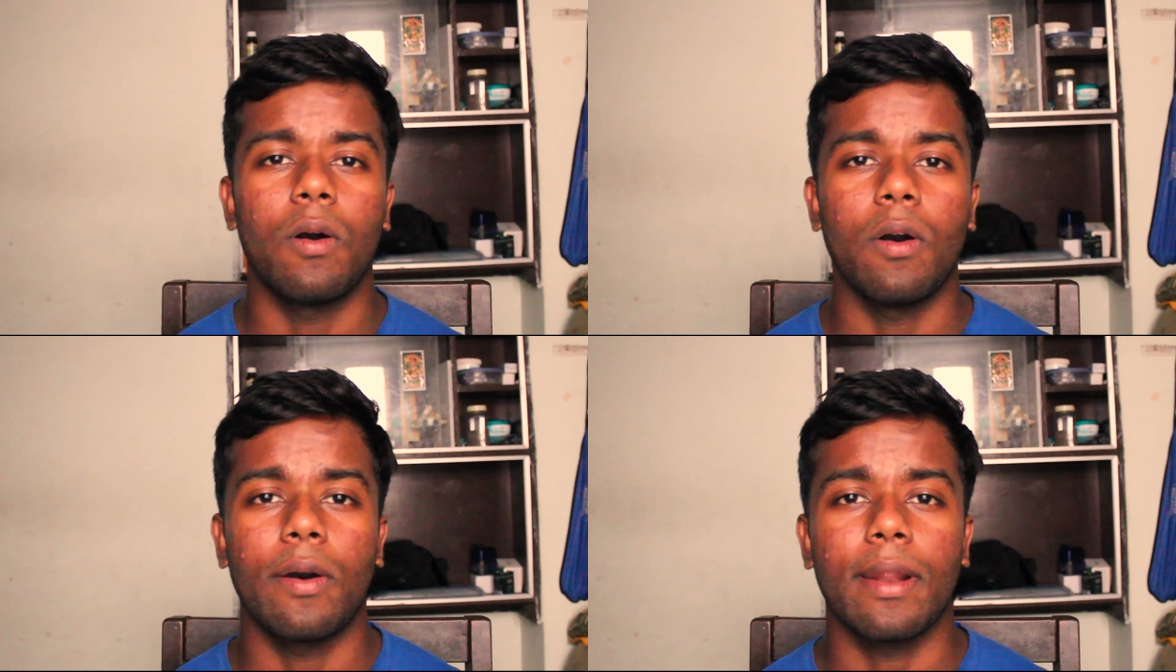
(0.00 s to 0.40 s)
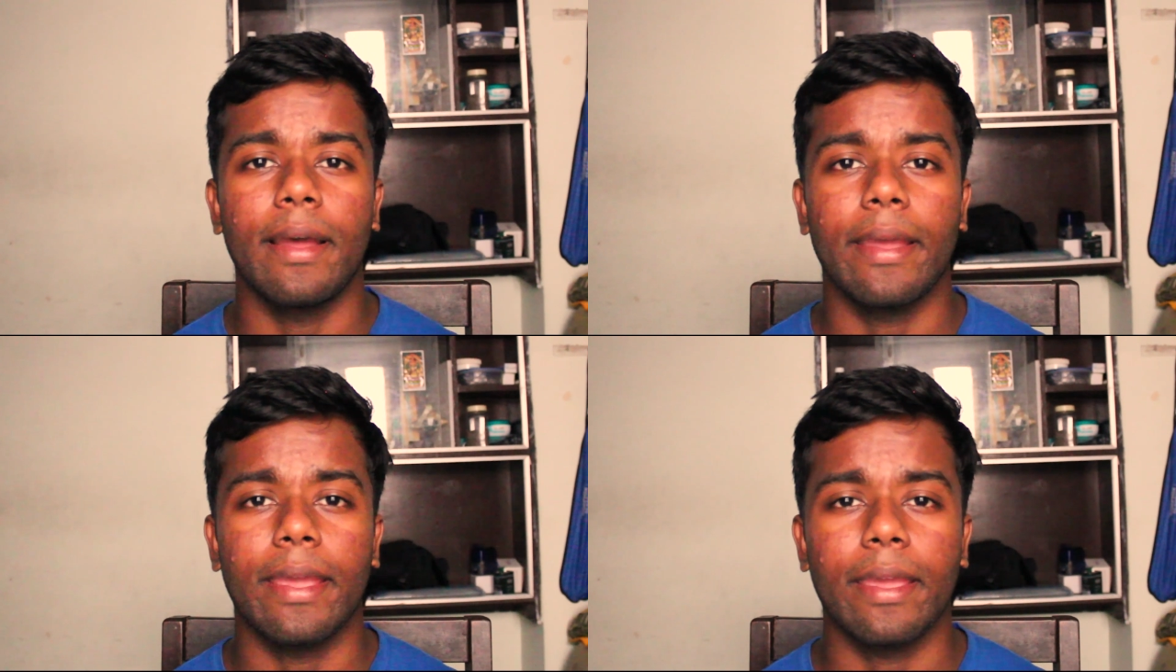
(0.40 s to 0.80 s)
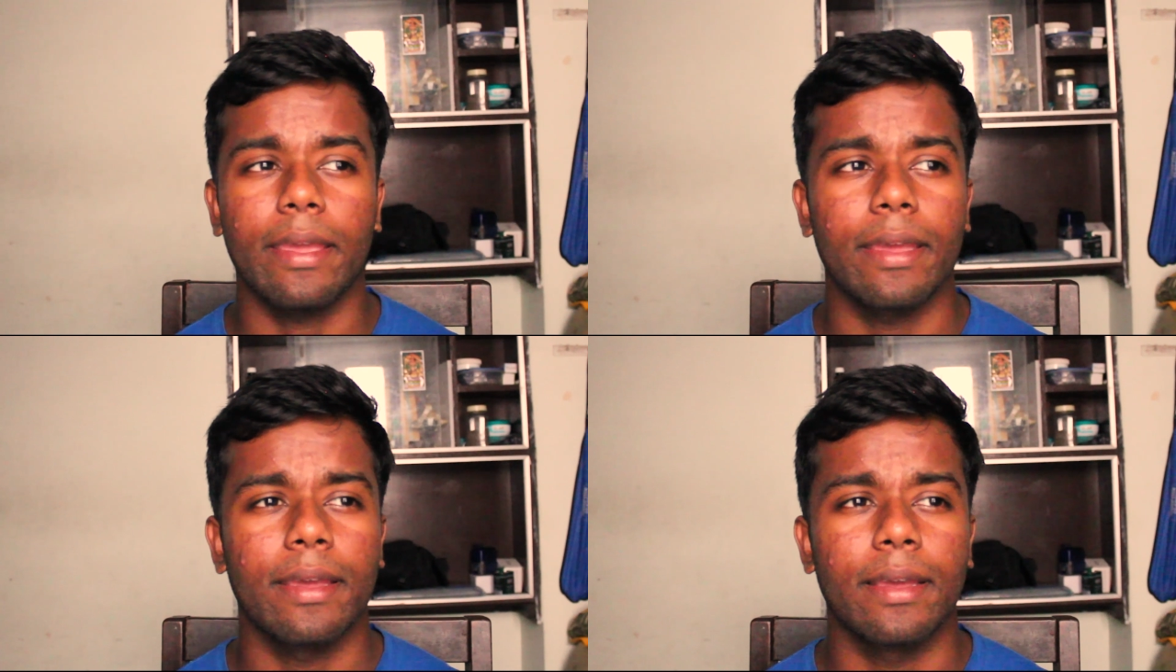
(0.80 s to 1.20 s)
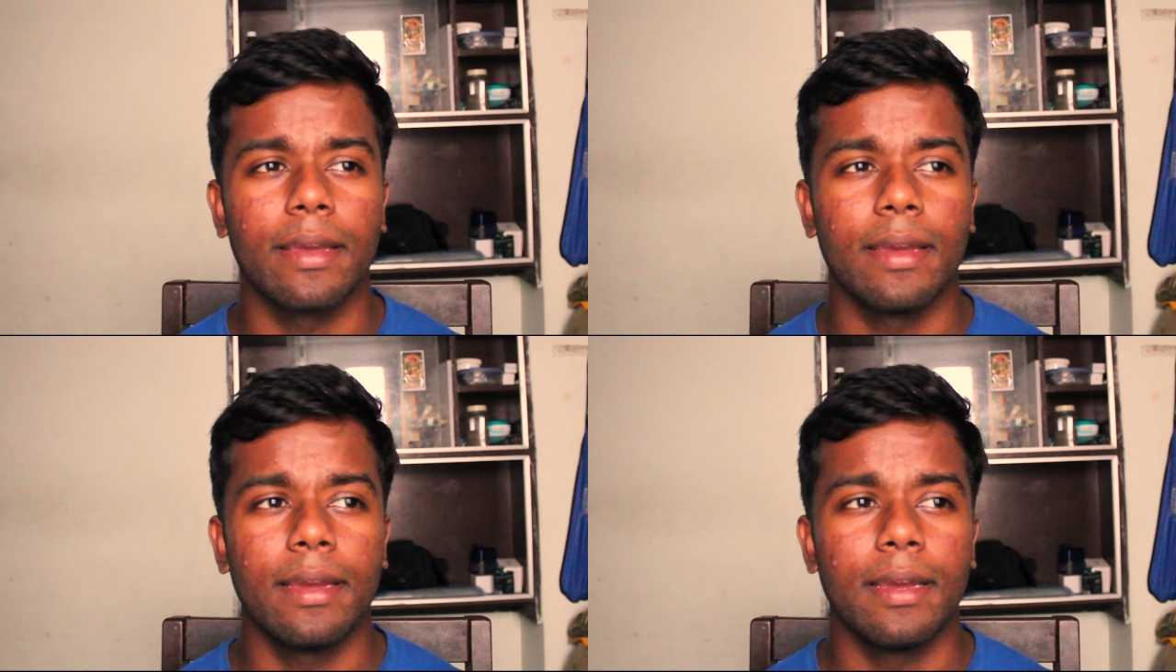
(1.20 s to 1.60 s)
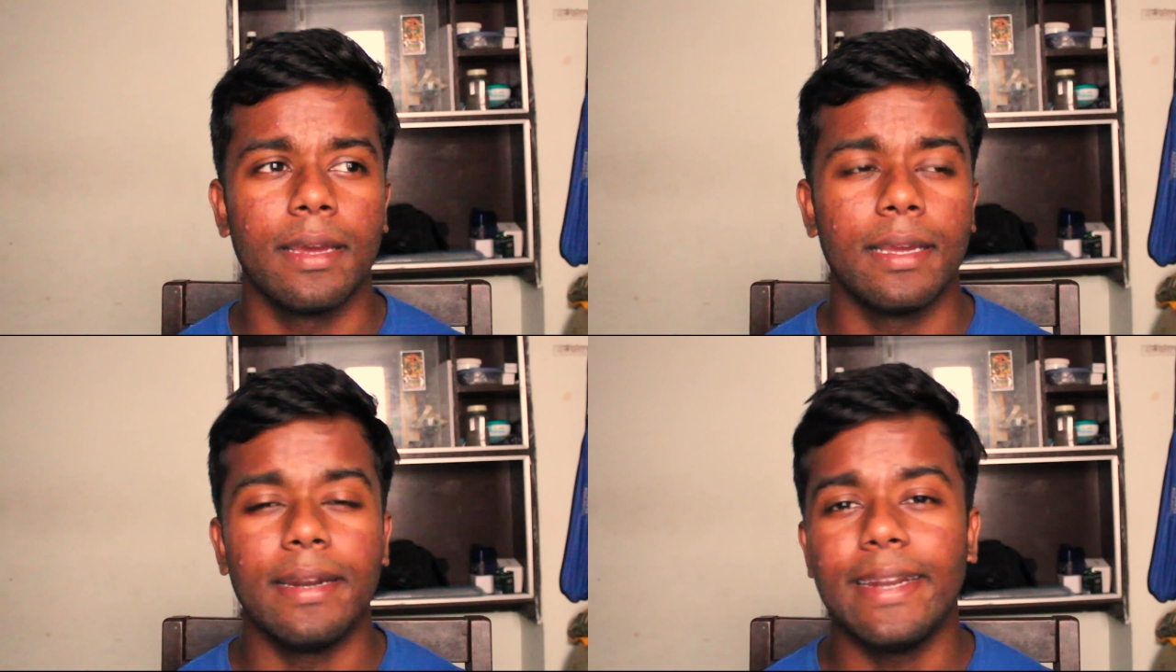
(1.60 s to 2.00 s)
or I
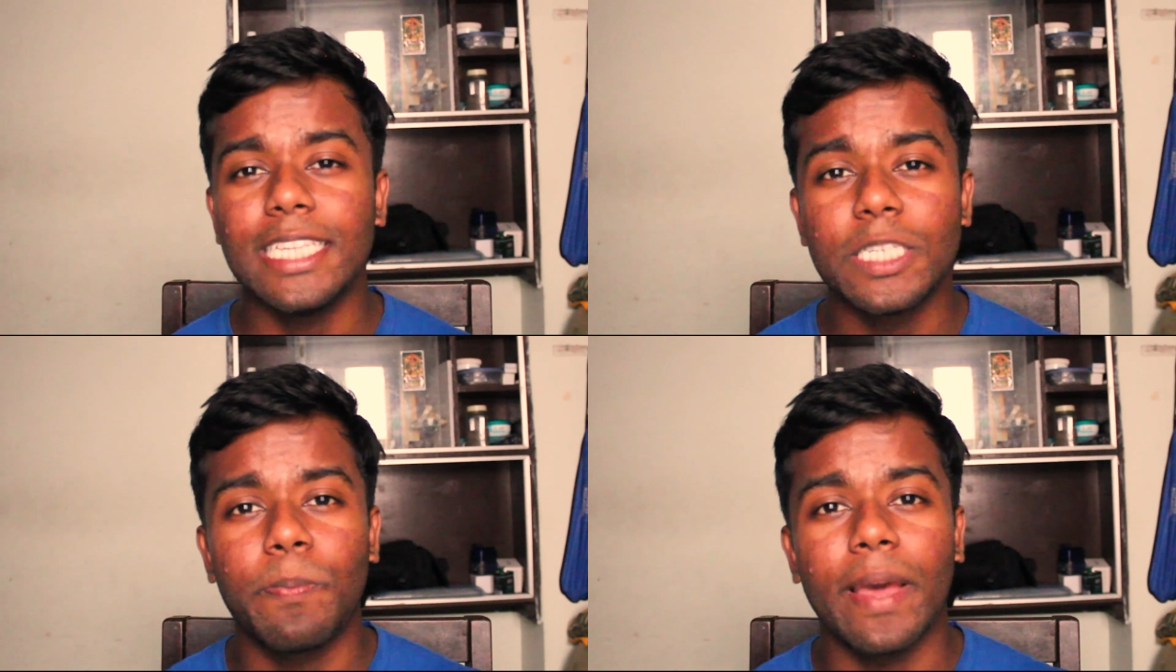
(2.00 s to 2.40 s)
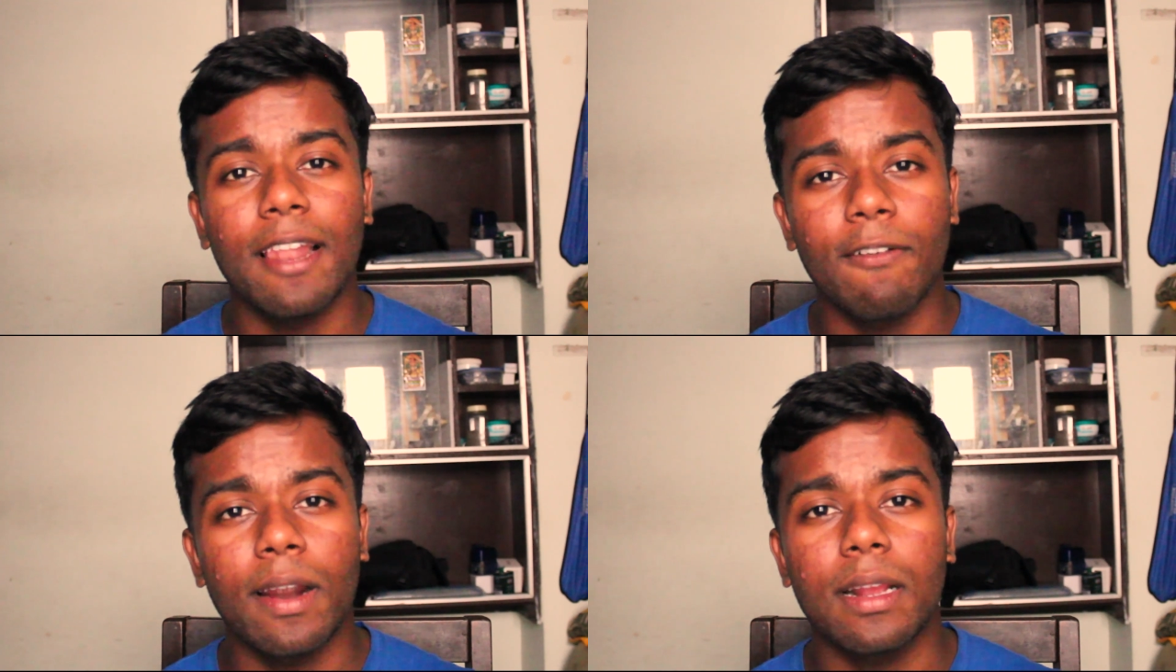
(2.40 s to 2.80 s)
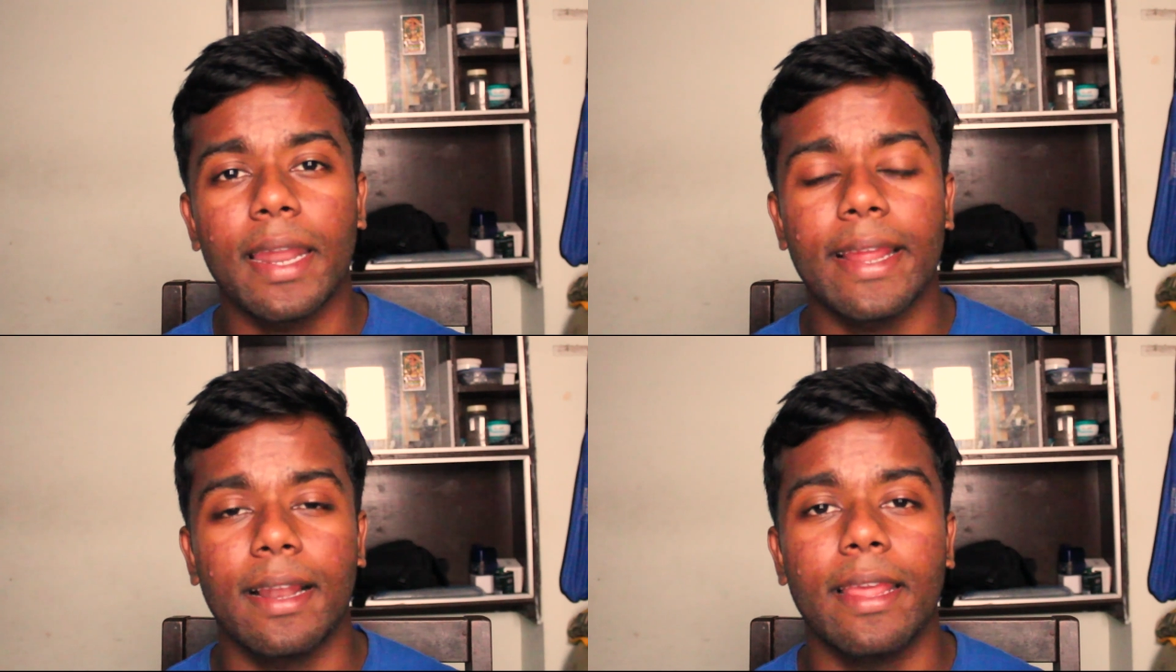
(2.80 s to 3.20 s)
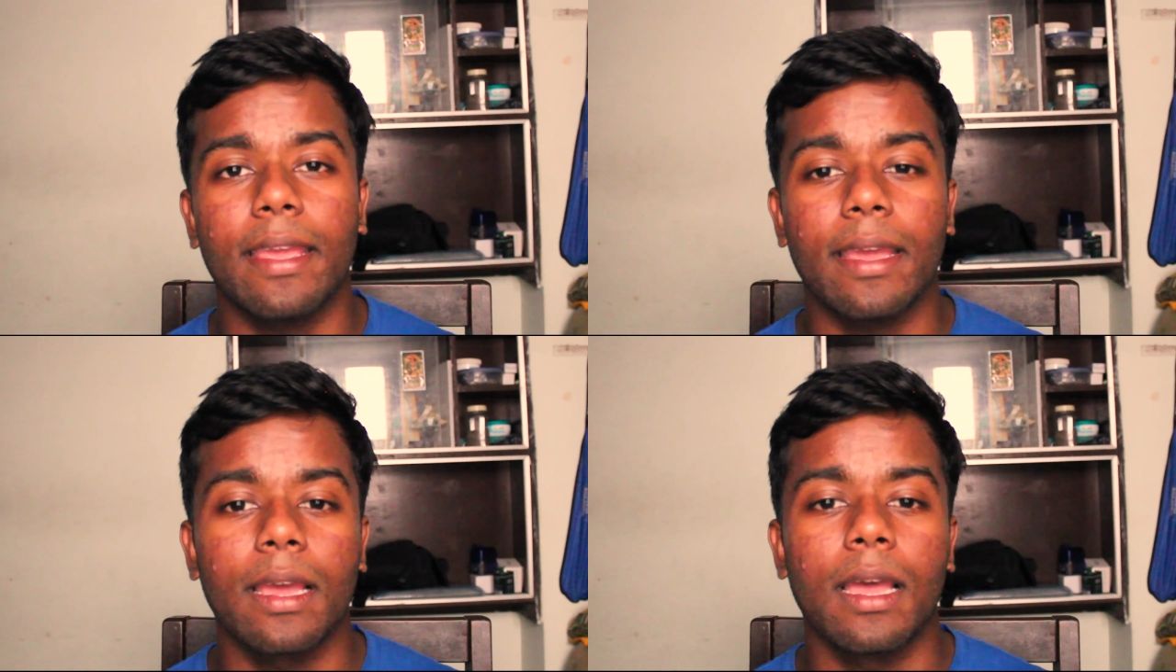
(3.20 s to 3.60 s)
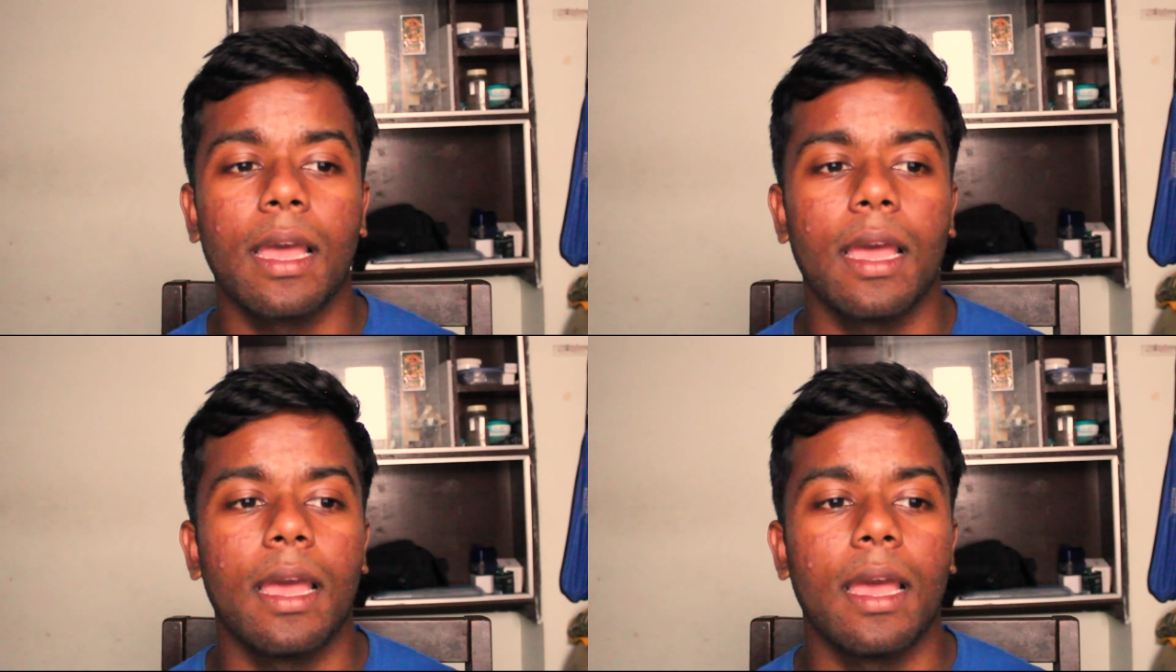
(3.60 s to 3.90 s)
didn't spell a word correctly